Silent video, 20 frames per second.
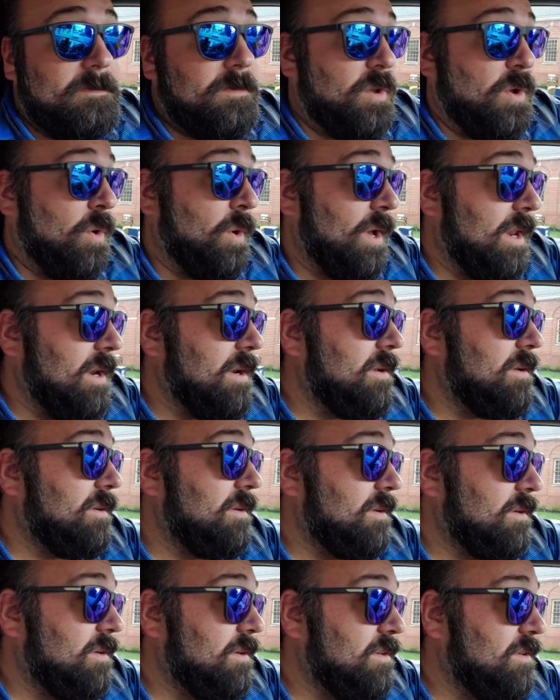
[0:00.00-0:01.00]
do it.
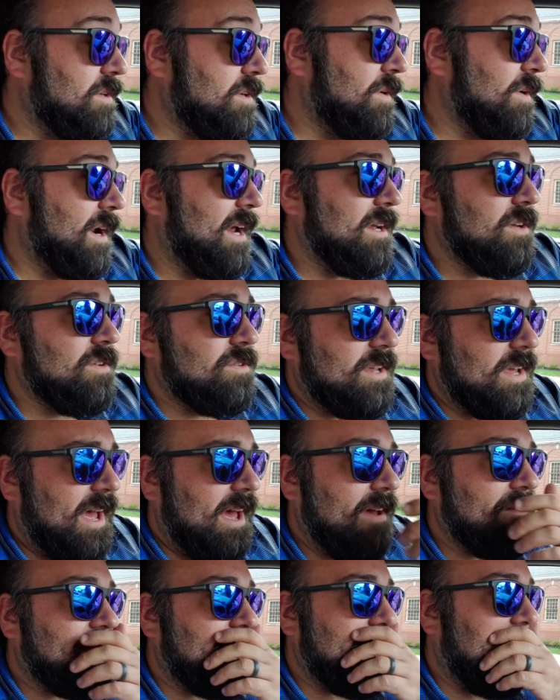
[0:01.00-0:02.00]
Do it. I used to
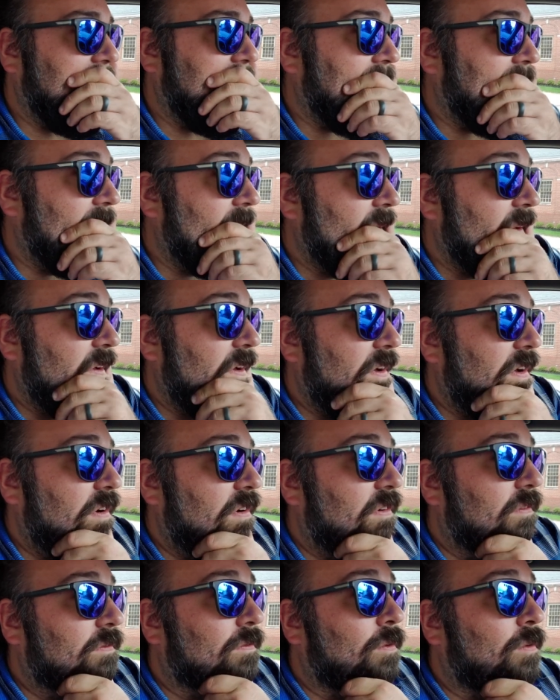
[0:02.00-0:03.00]
have a
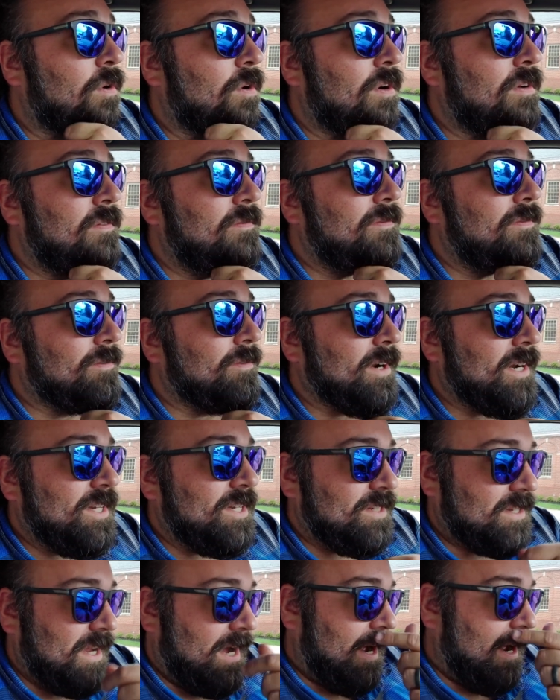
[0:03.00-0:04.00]
Ford
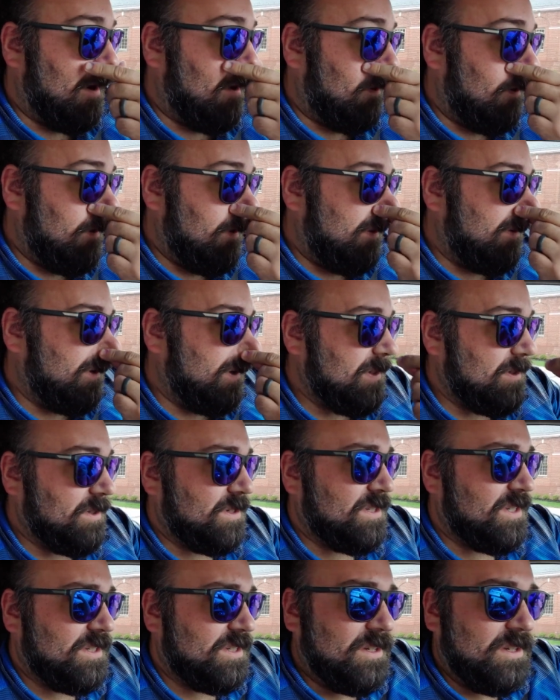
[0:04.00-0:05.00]
Freestyle, which
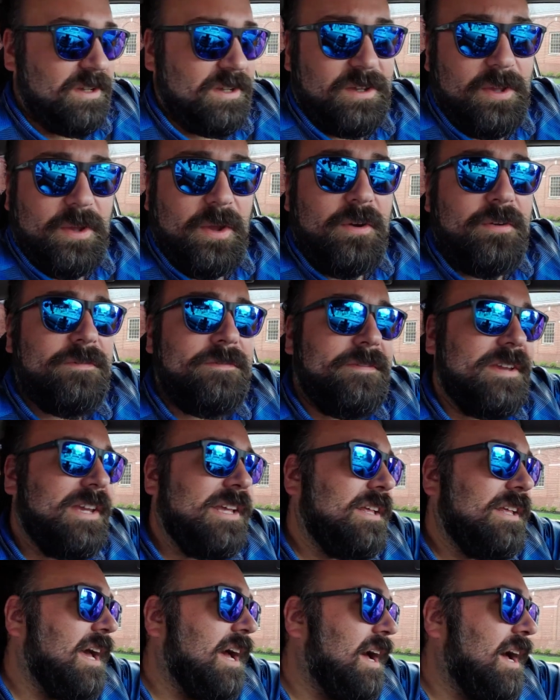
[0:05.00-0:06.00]
is this goofy